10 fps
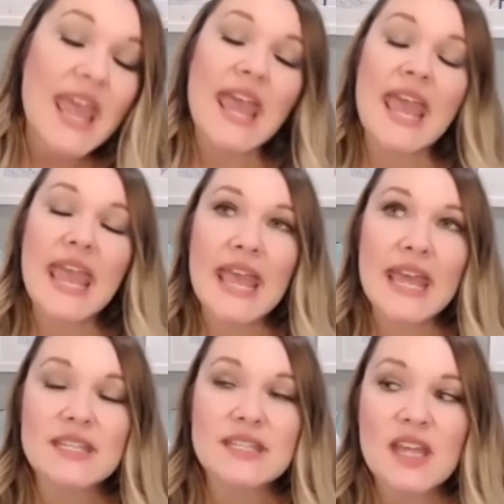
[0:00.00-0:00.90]

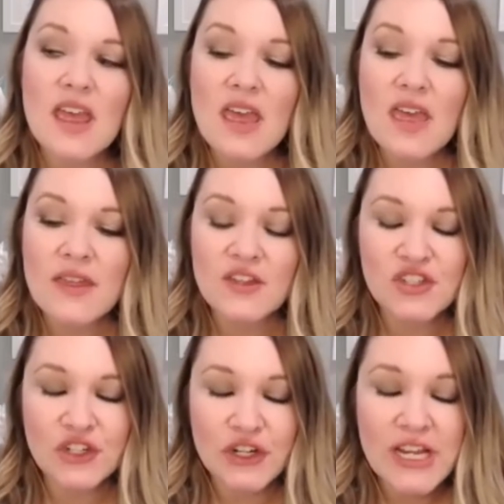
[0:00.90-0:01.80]
And the
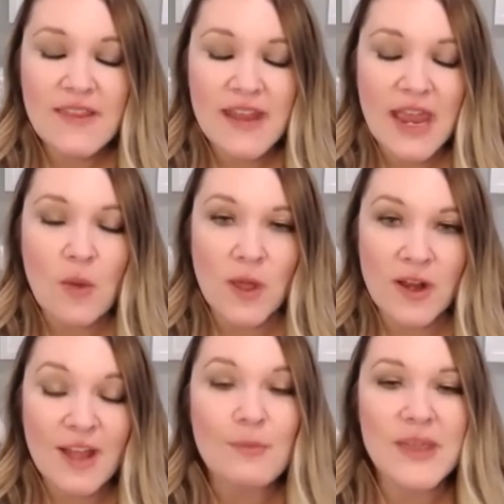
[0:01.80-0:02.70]
journey that I went
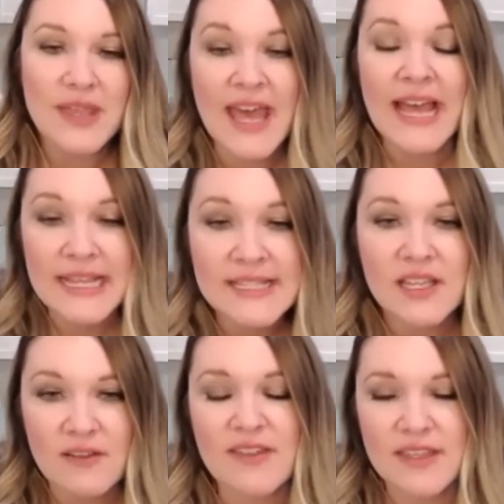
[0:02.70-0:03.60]
on because
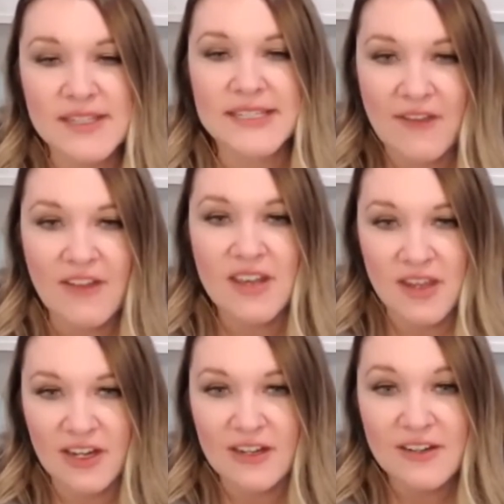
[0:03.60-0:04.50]
of this 7
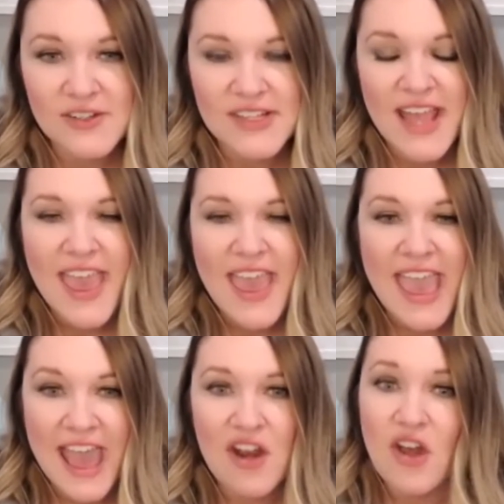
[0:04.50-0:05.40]
years,
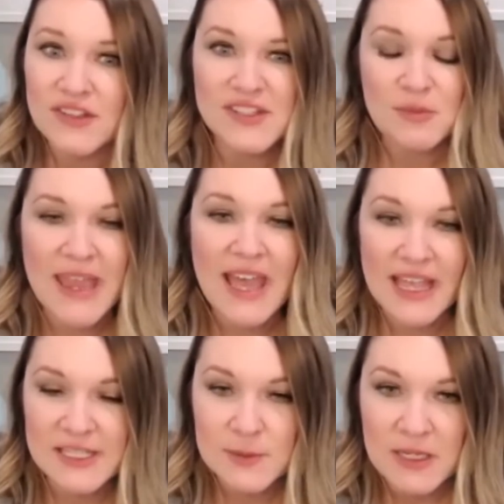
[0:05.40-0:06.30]
and also my
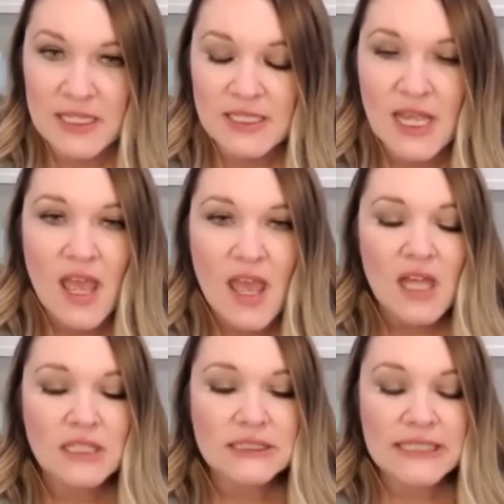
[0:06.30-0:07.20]
husband,
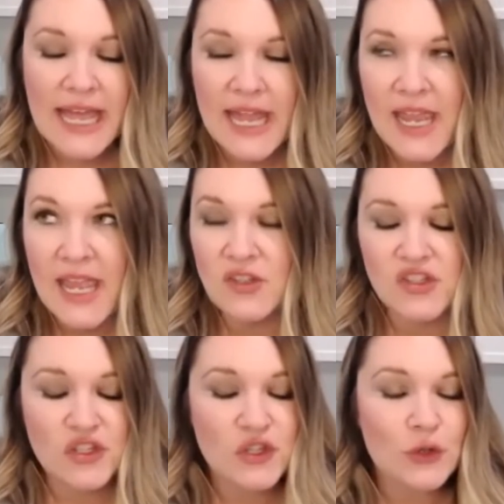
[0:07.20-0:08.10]
led
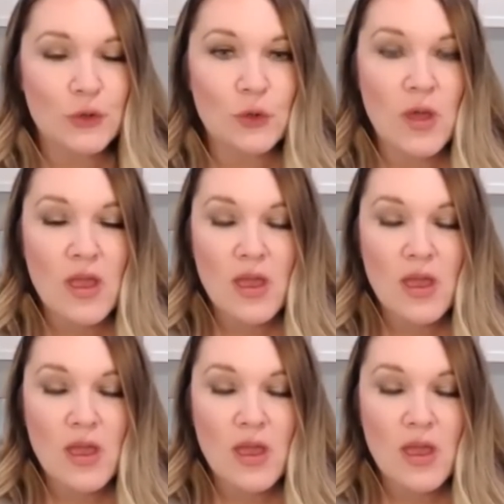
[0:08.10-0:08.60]
into